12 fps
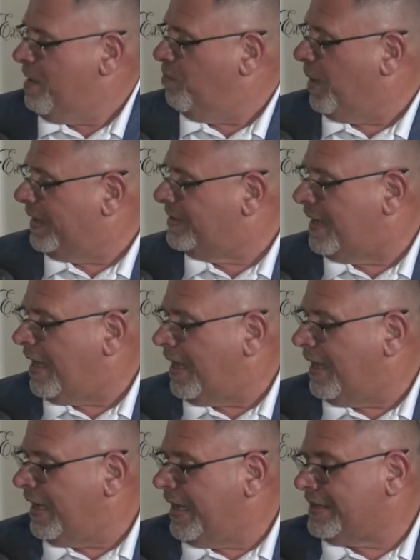But
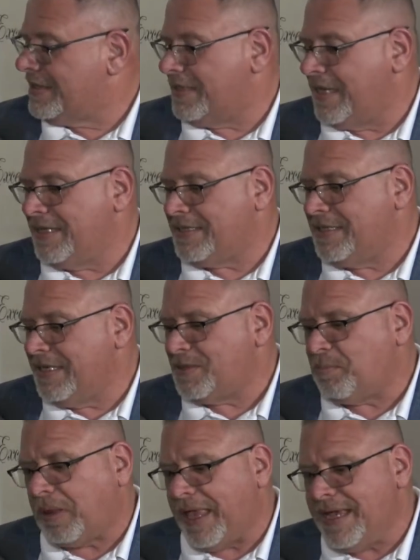uh, it's it's this
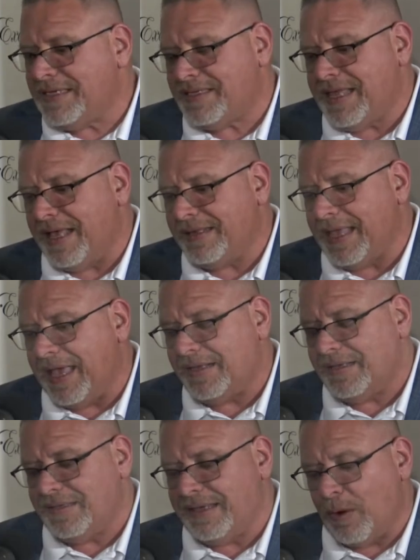place that that
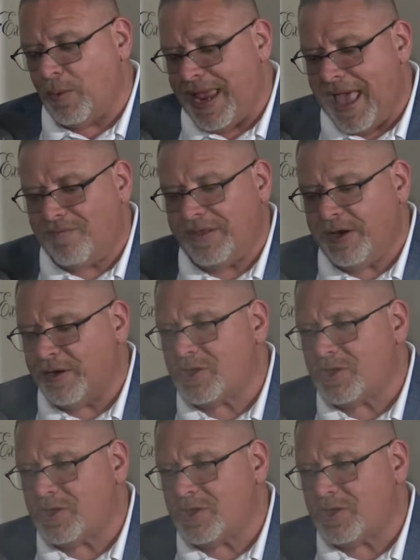that we have in there.